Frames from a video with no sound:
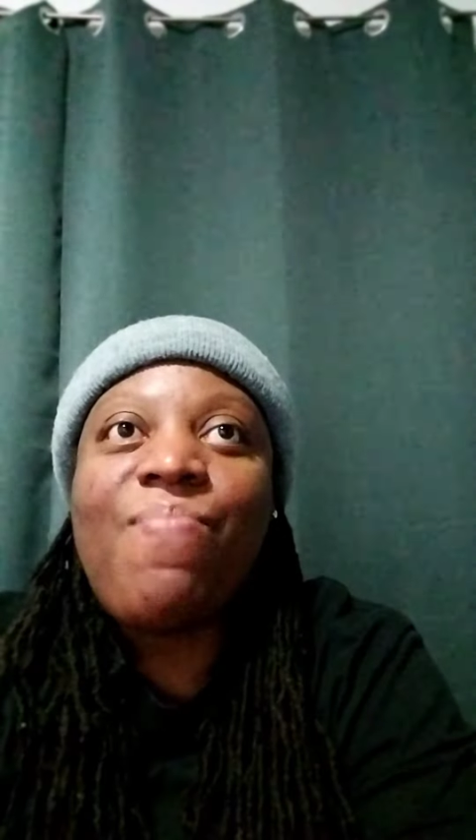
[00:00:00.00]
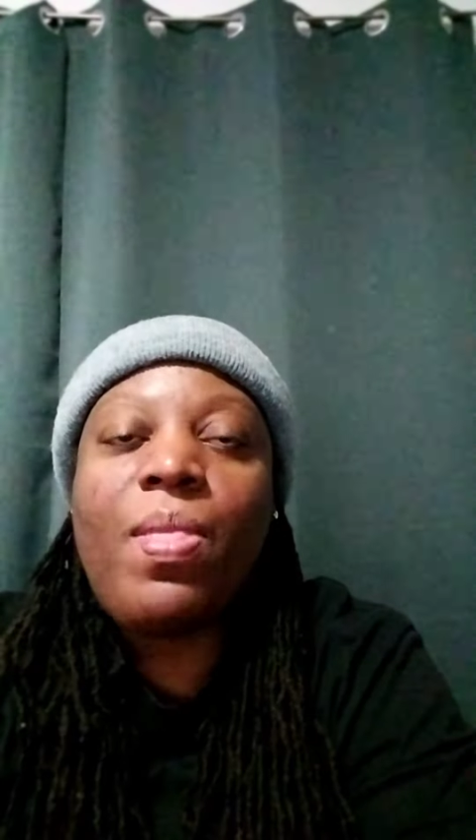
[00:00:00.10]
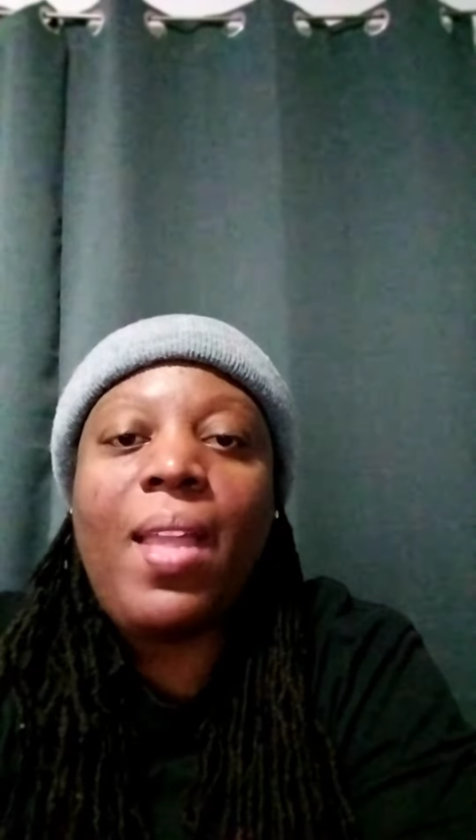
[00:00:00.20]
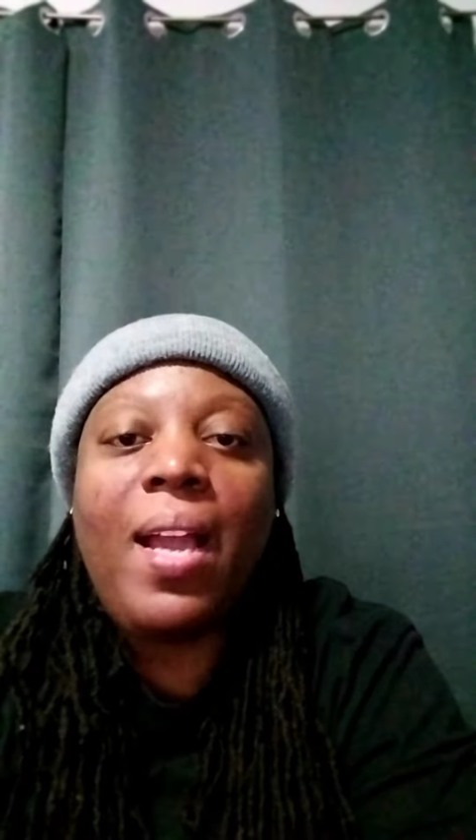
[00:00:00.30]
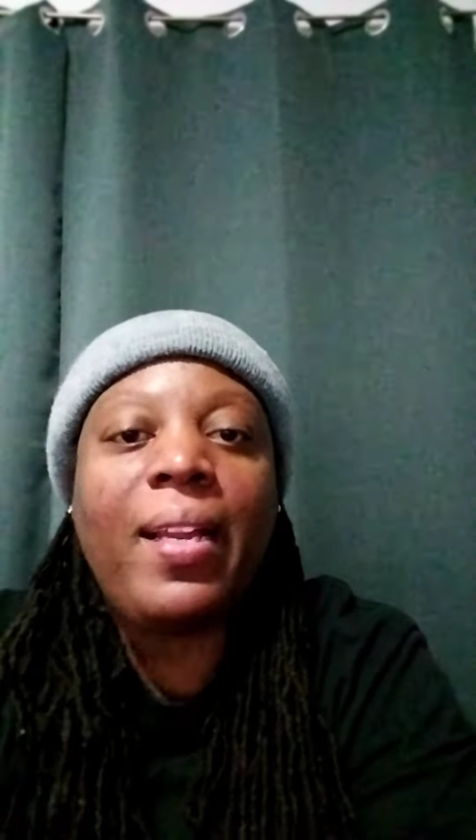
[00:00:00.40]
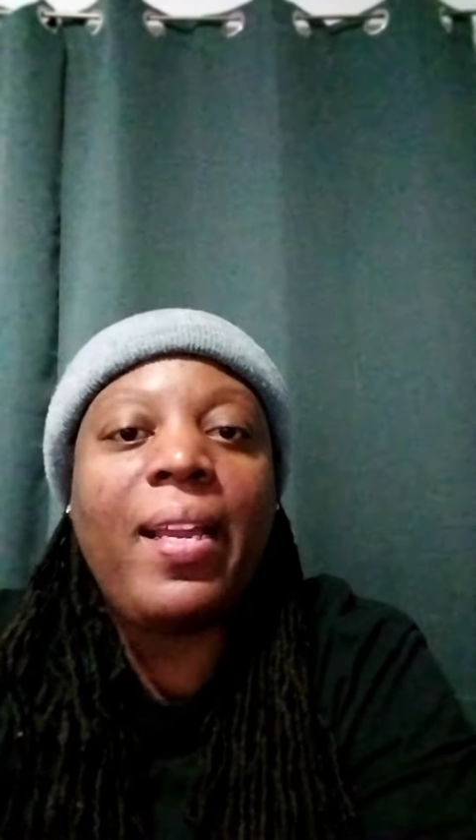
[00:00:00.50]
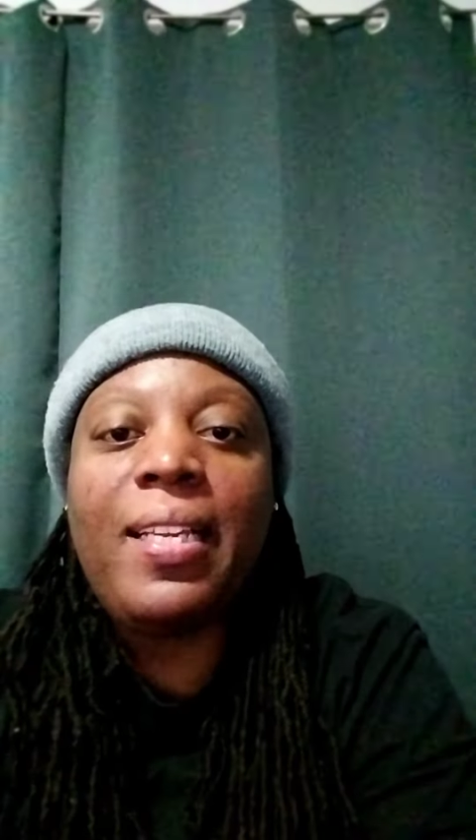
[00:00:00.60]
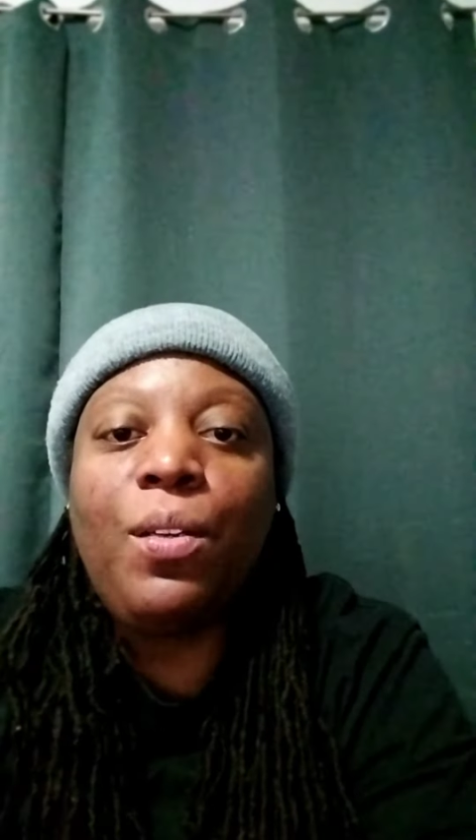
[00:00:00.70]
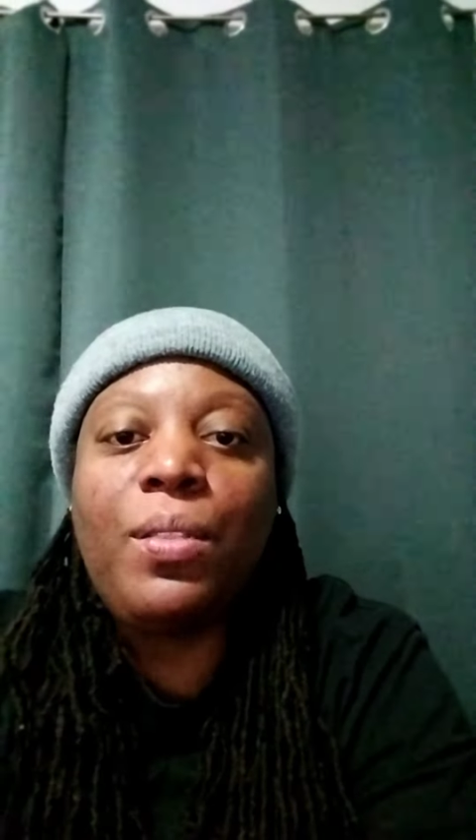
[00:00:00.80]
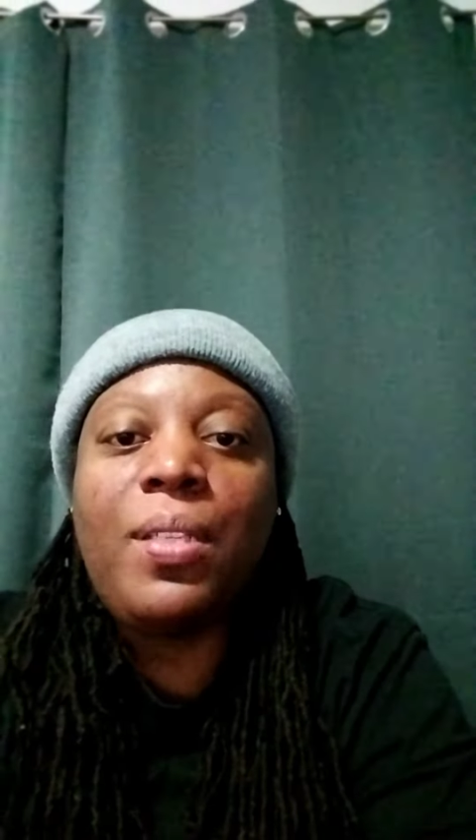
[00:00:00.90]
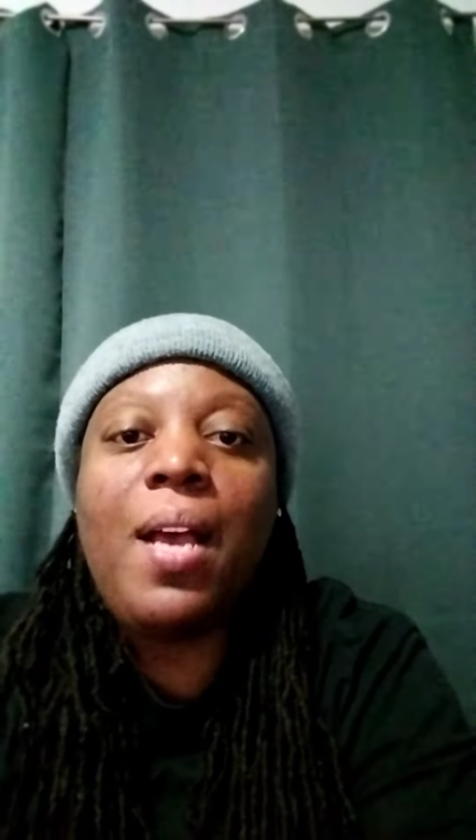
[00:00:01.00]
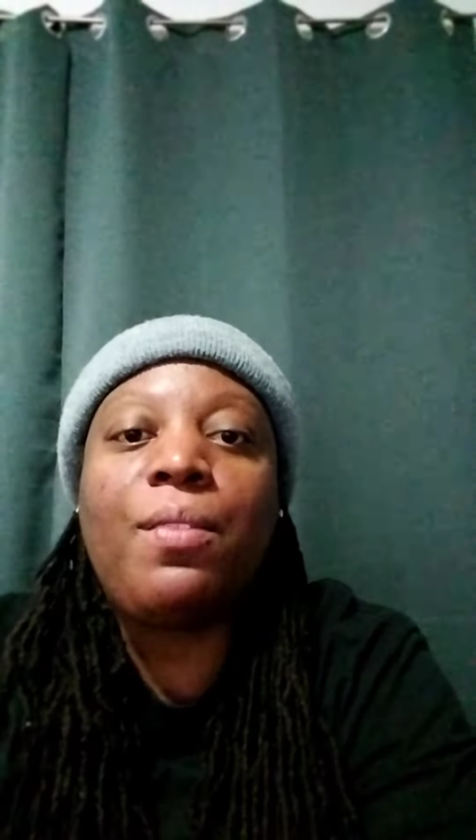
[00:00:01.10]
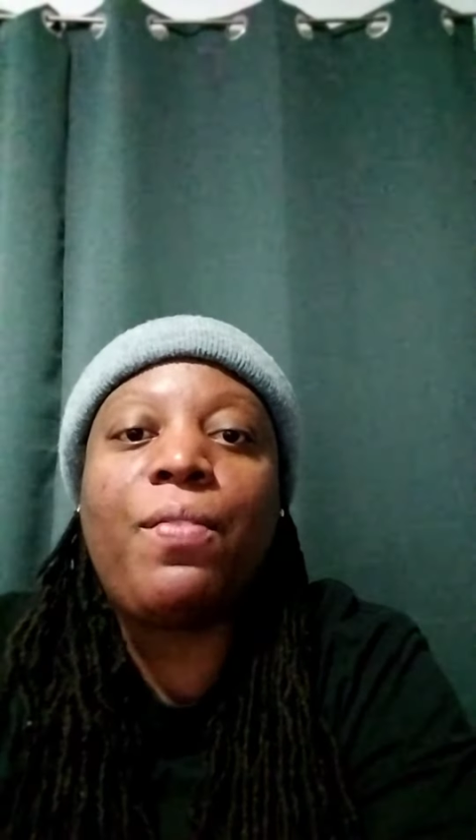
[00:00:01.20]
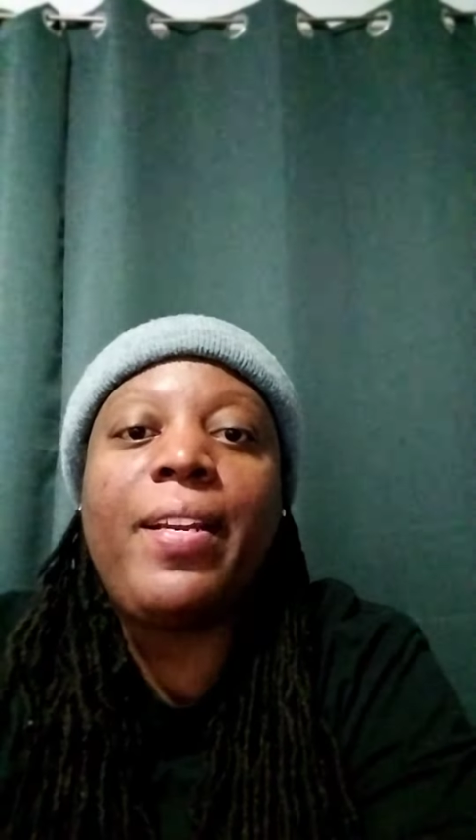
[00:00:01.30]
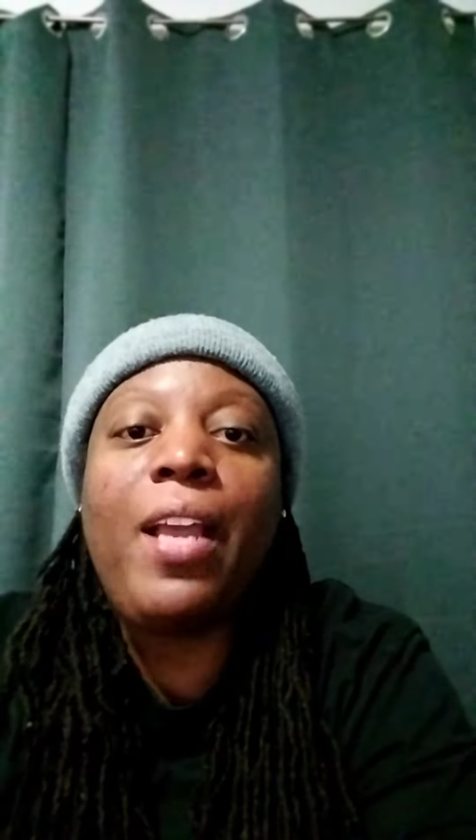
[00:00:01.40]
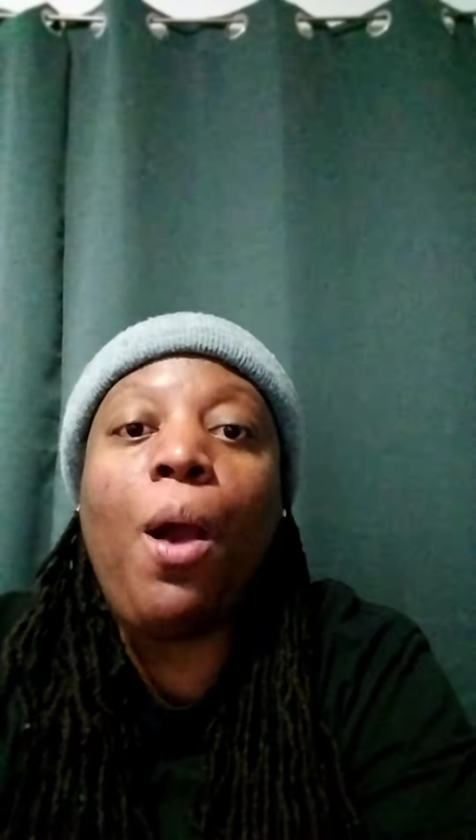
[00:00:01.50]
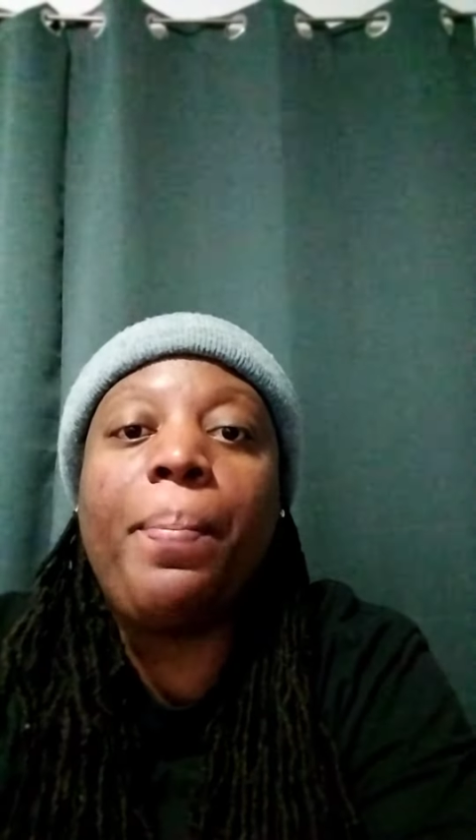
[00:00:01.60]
I can't say no times right now,